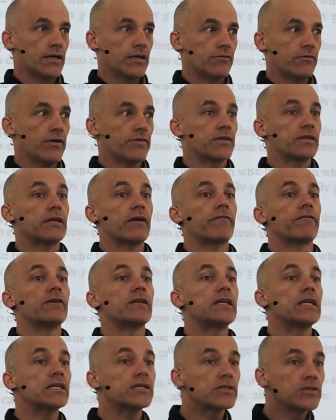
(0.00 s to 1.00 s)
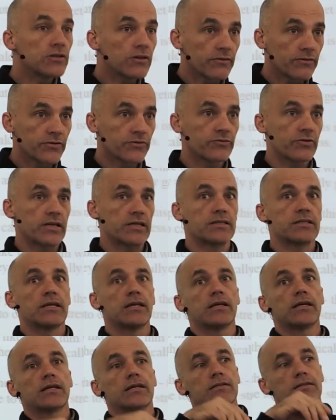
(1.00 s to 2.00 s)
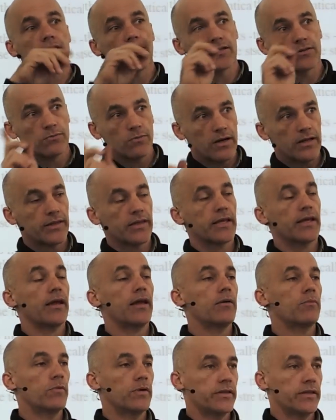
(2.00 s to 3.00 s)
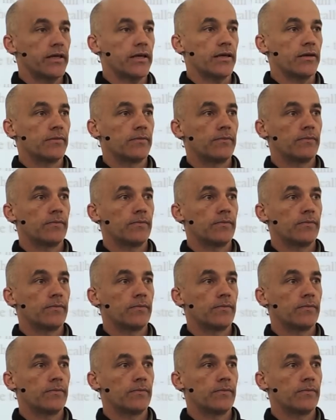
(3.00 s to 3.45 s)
All right, the definition of stress is there's one there and one there.